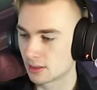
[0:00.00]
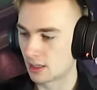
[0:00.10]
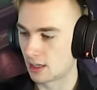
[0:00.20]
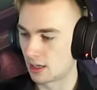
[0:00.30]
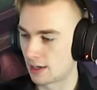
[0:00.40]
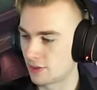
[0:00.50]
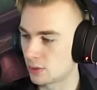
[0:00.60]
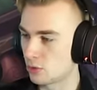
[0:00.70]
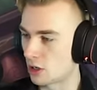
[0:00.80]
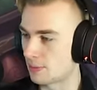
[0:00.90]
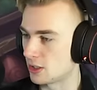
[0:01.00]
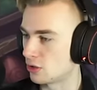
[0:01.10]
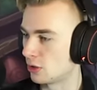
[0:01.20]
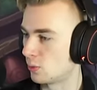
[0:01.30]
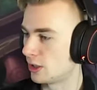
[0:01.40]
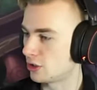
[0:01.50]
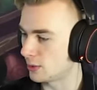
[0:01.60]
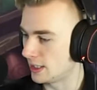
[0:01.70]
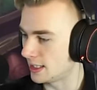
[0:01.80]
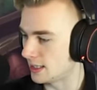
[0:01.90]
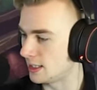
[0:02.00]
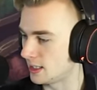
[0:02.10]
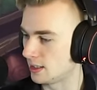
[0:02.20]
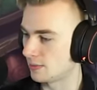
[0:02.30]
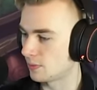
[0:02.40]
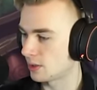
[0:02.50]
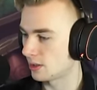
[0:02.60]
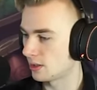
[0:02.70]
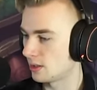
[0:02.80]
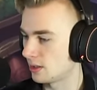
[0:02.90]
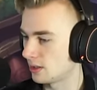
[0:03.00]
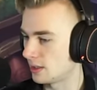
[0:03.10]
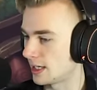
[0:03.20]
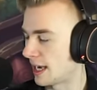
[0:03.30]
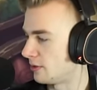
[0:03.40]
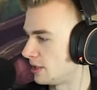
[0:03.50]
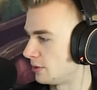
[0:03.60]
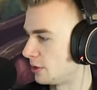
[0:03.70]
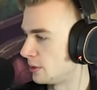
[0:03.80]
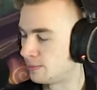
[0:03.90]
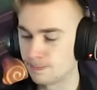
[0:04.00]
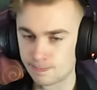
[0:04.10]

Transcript: Uh, obviously, we drop this turn one so we can get the, the countdown going.